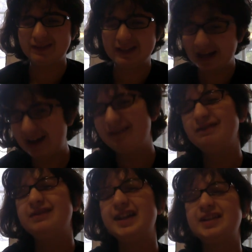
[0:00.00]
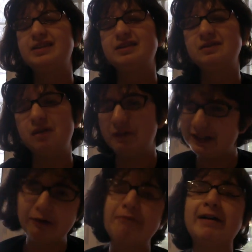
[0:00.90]
yeah, that's what we
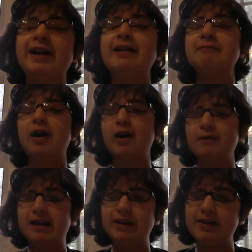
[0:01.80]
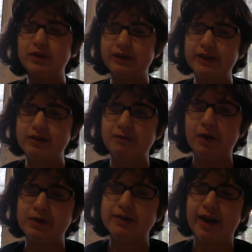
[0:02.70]
know about him. And then there's
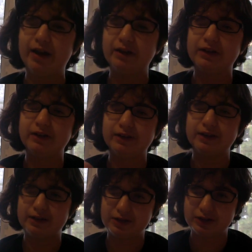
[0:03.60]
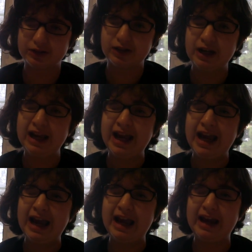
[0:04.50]
Isabel, which is Alex's sister,
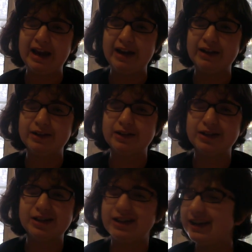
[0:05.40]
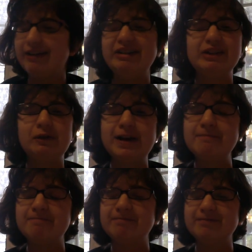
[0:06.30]
and she carries a
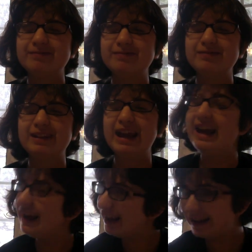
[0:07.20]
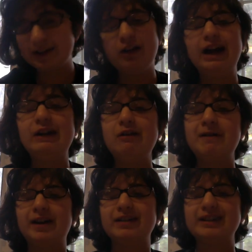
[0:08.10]
whip, and that's all I know
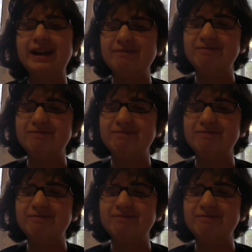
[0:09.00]
about her. Yep,